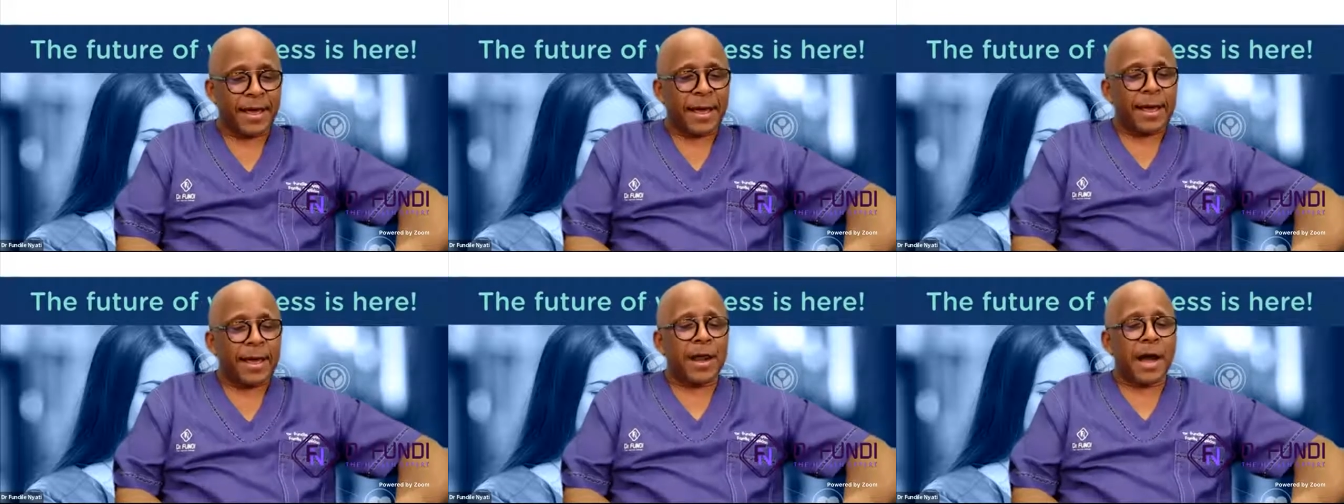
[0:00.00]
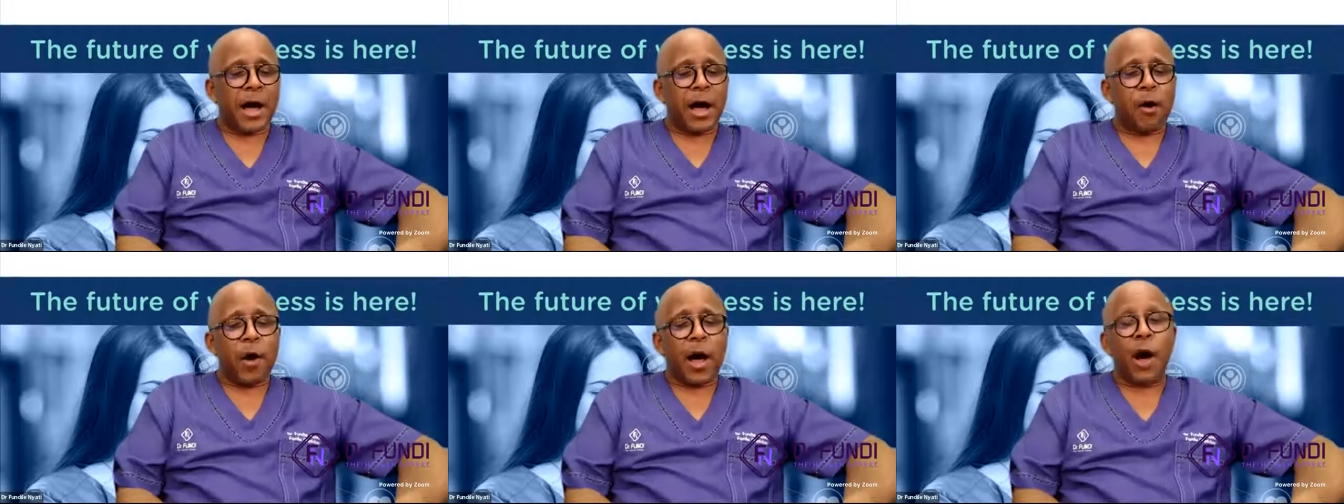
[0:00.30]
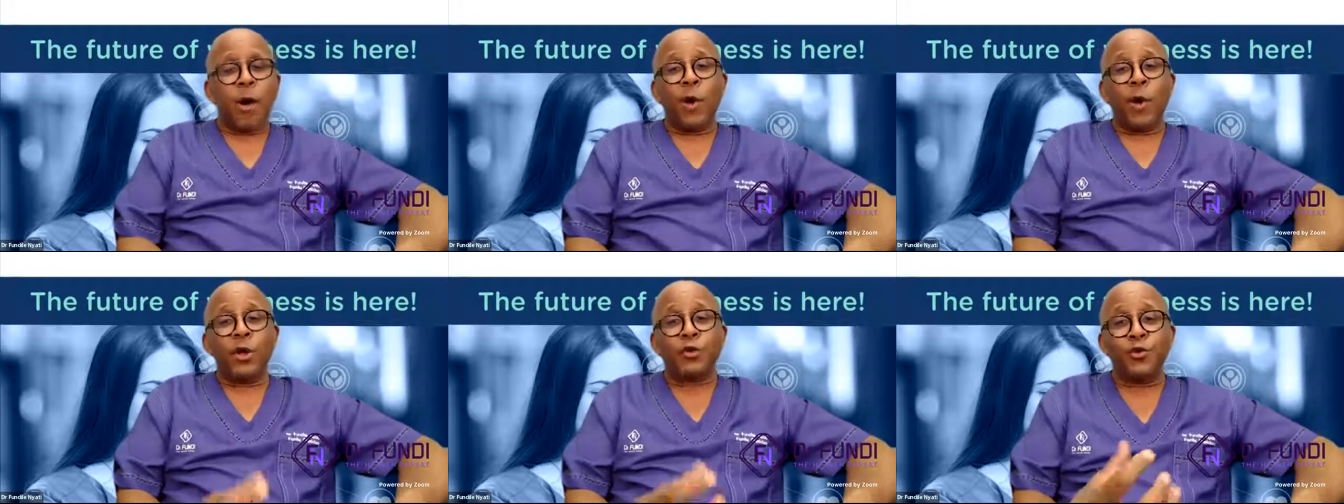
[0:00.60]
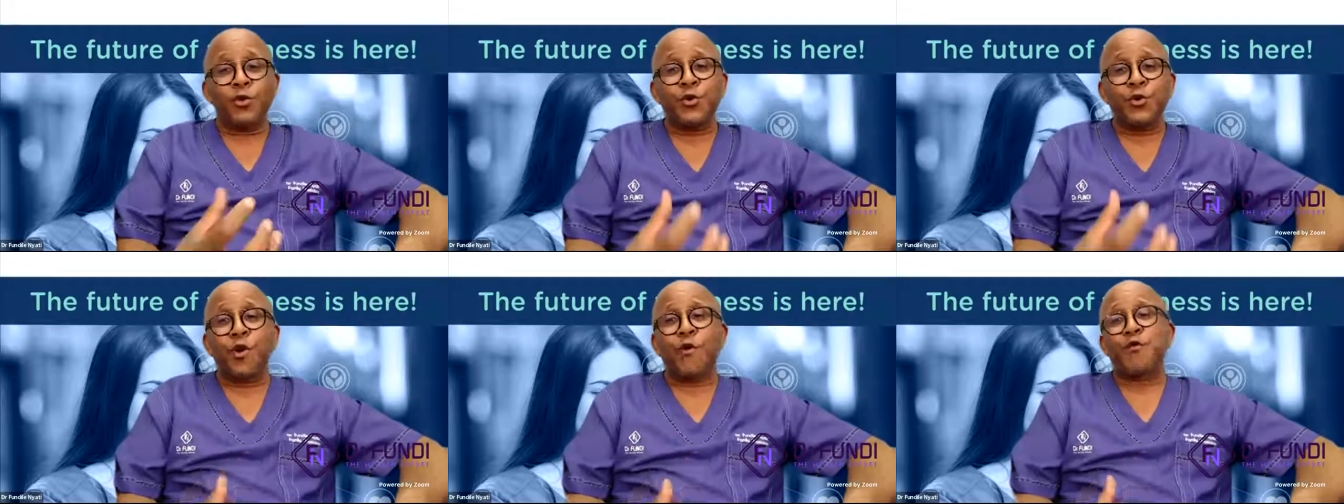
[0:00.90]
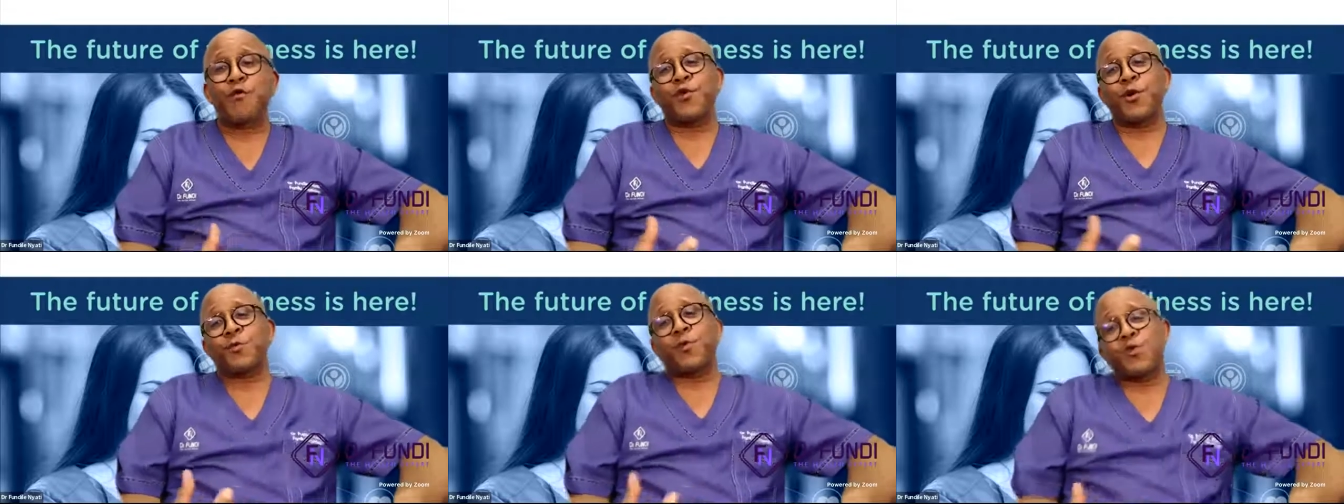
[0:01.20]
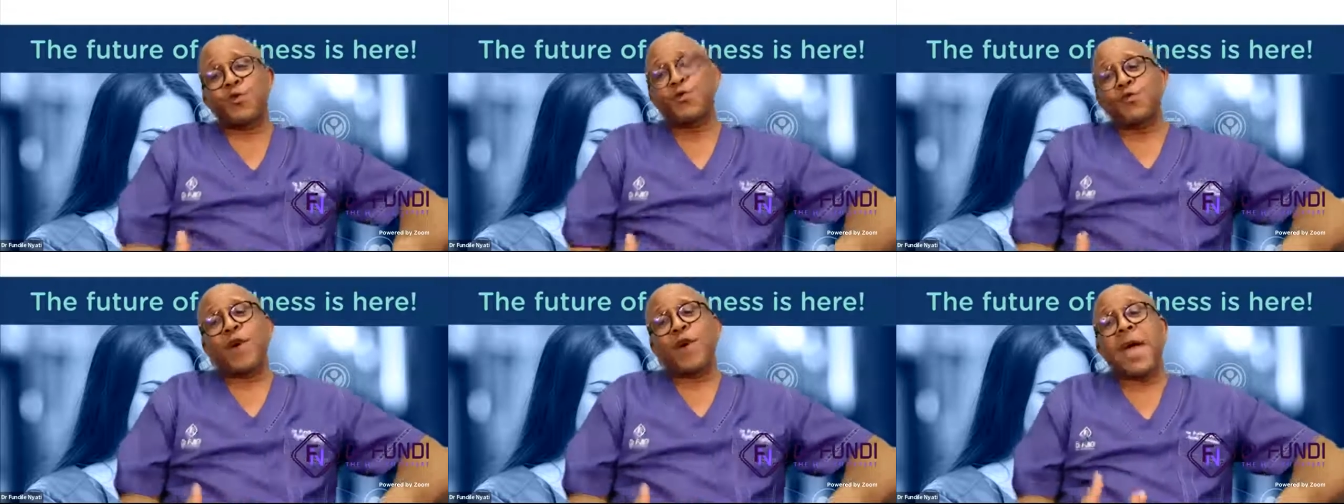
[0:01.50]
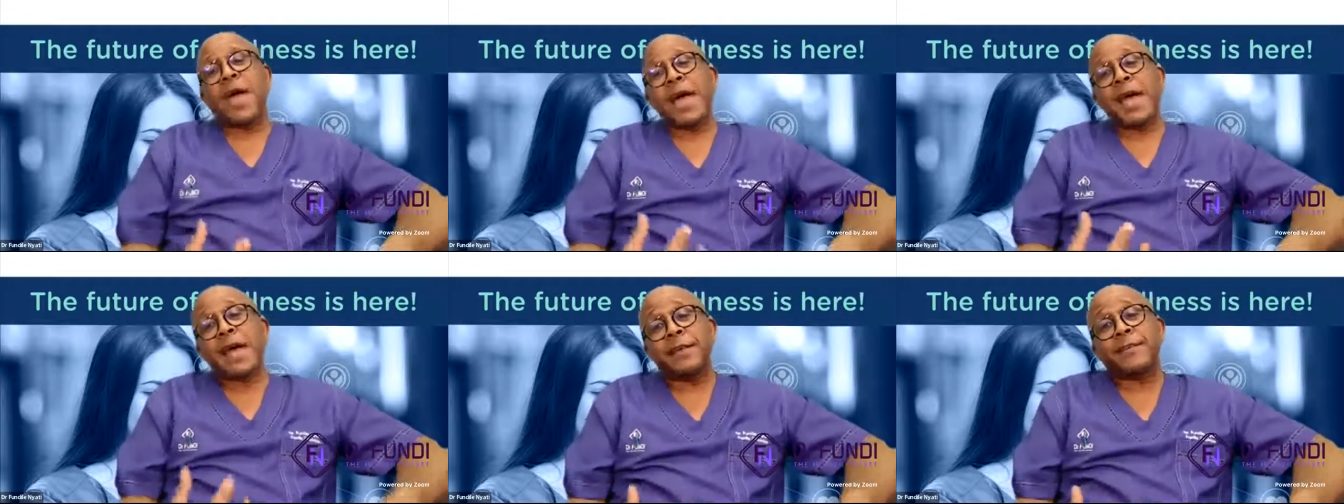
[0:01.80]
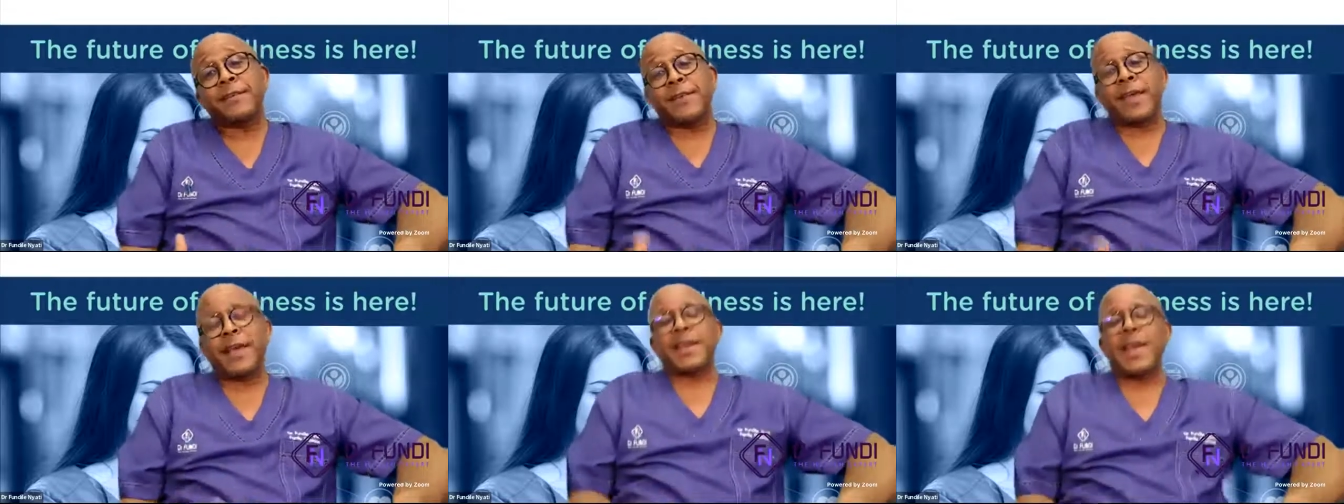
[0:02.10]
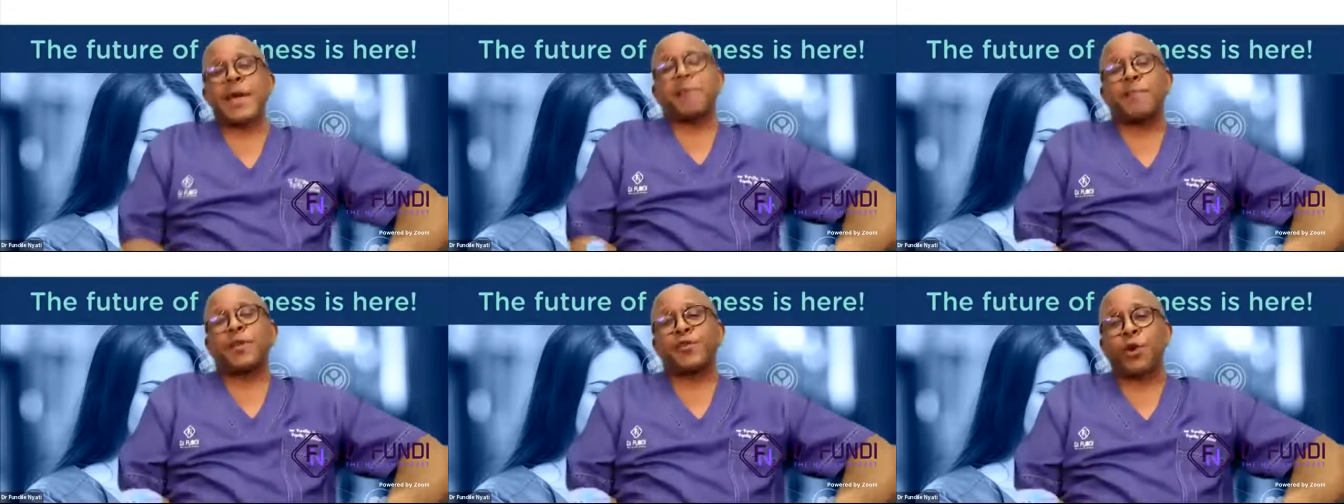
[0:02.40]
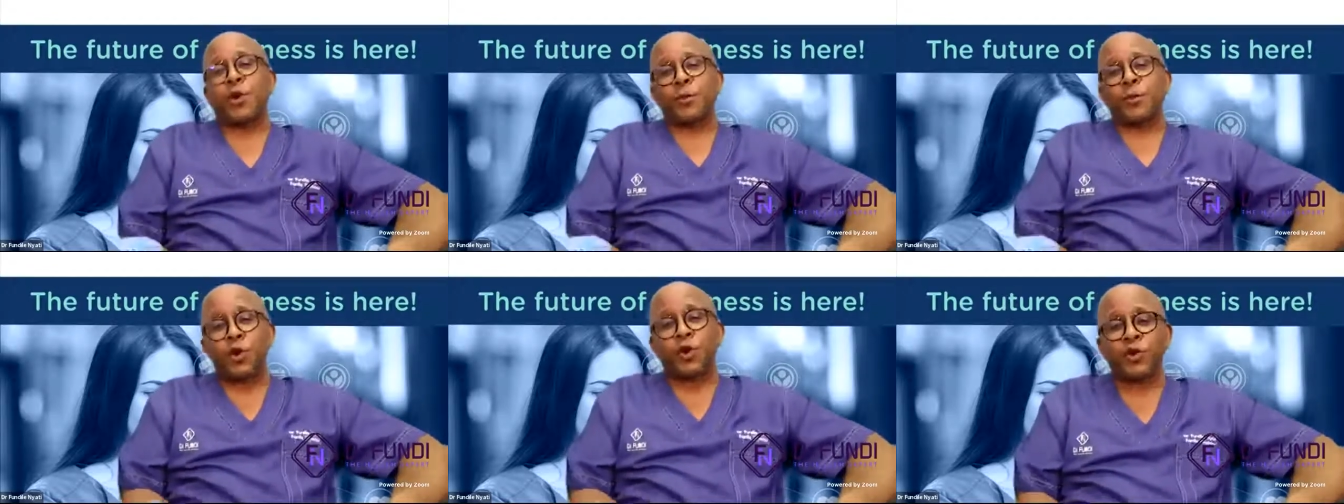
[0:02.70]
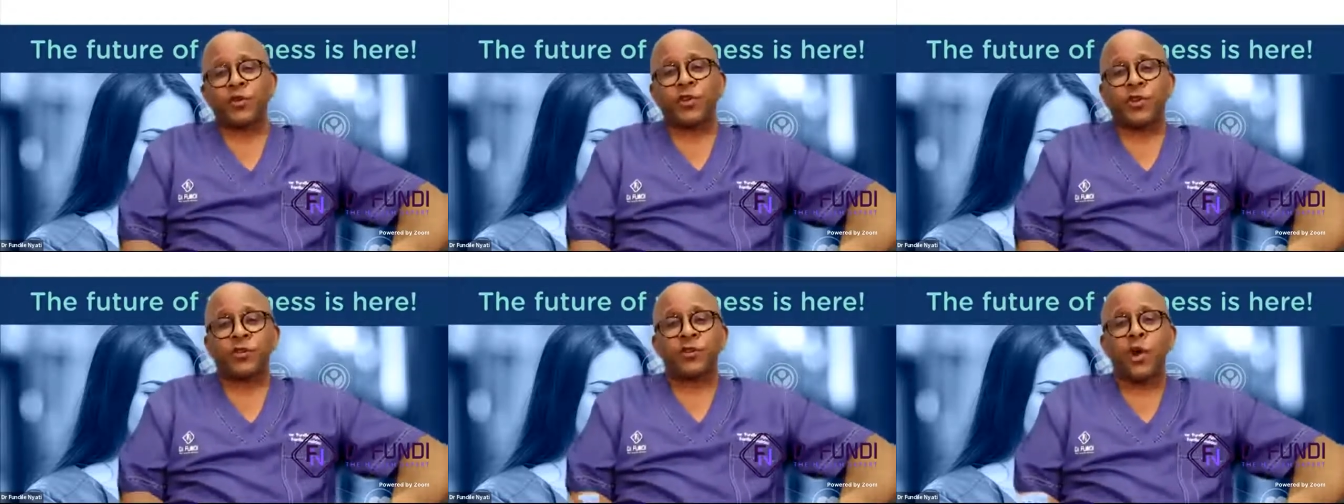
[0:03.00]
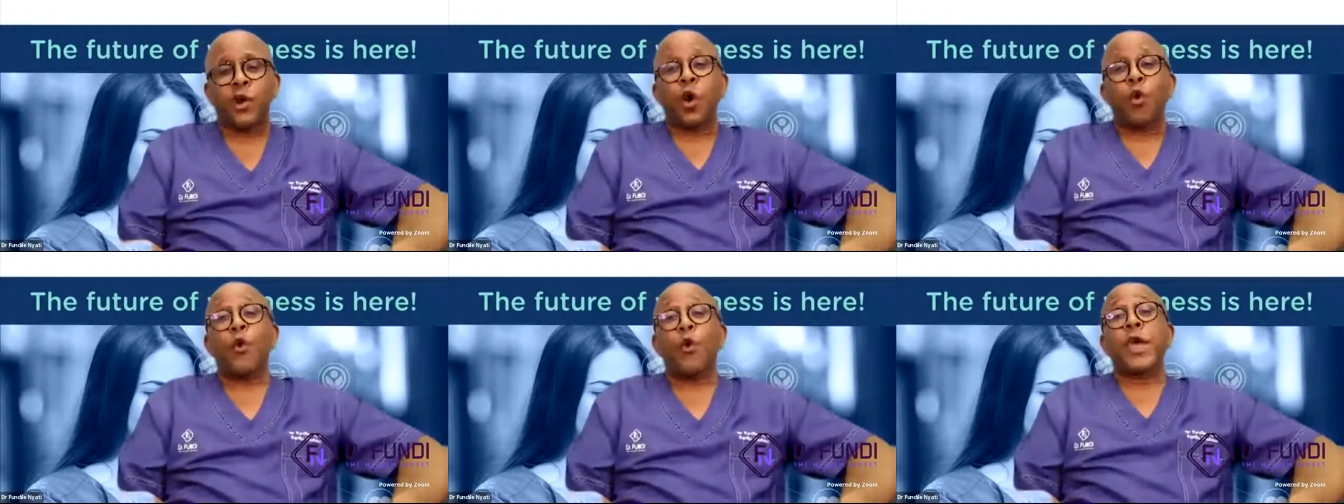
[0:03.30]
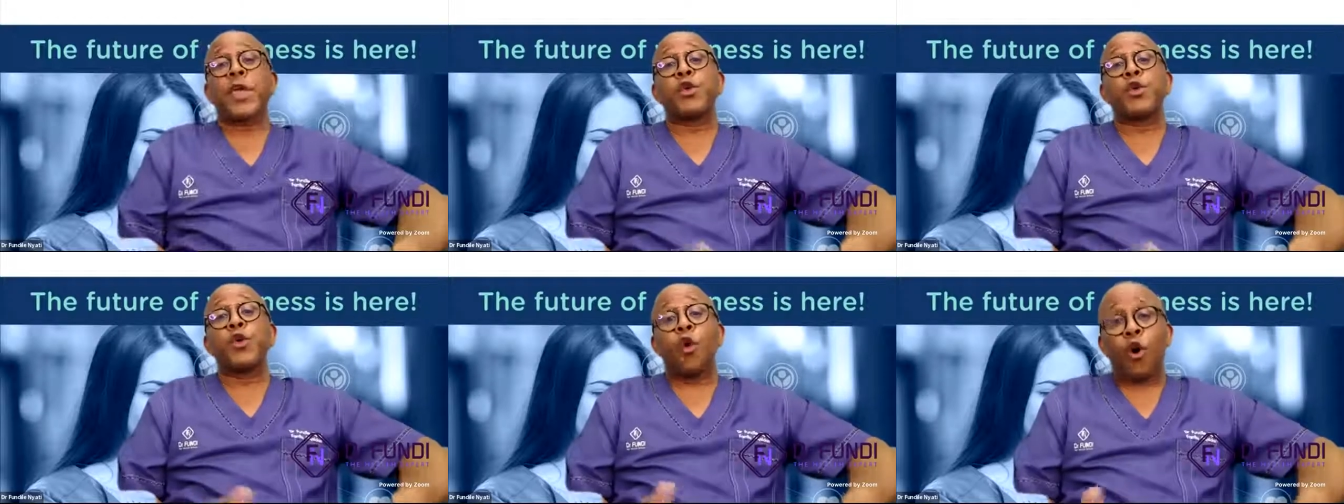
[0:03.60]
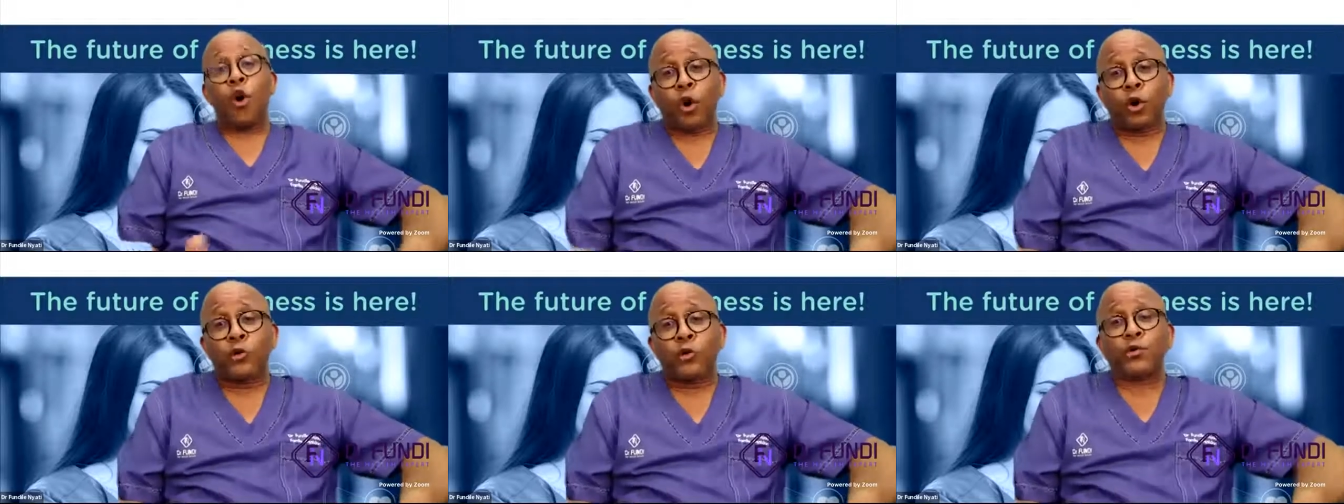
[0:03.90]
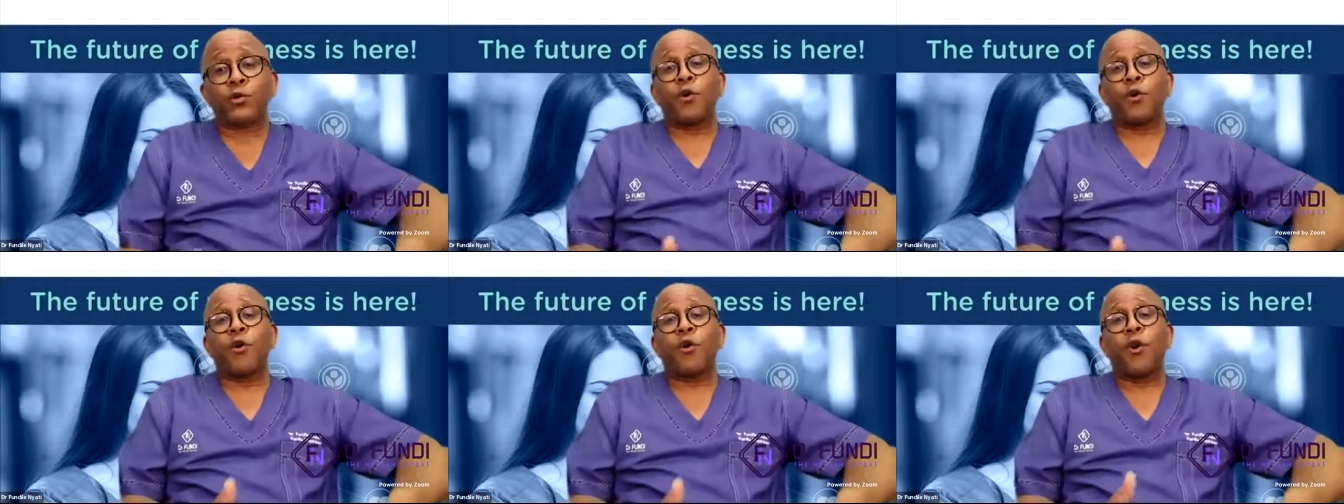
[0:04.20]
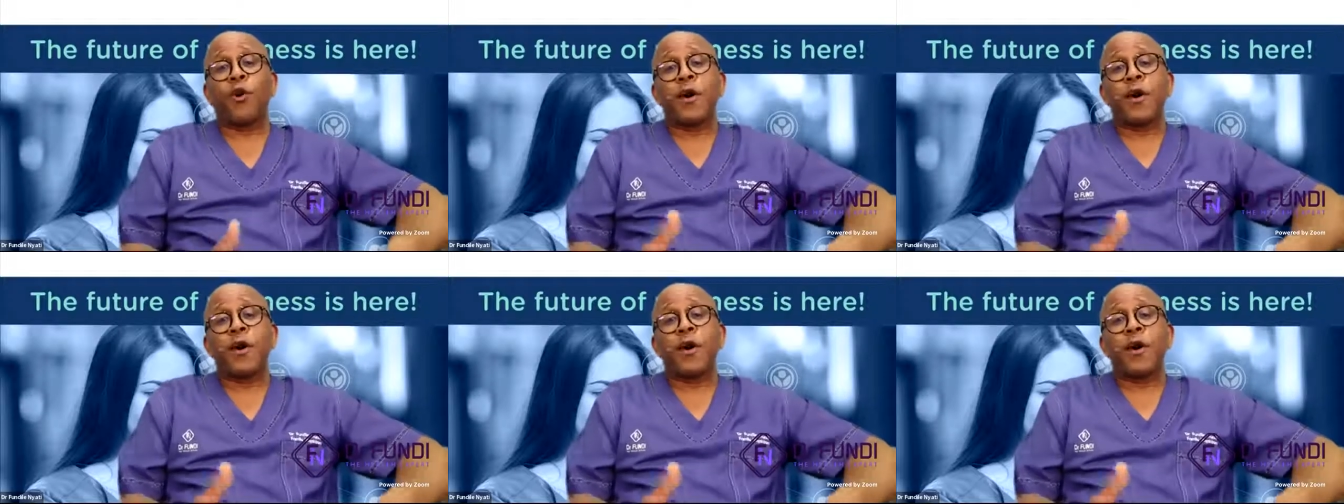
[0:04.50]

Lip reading: Now, I want to know from you as an epidemiologist, were you also,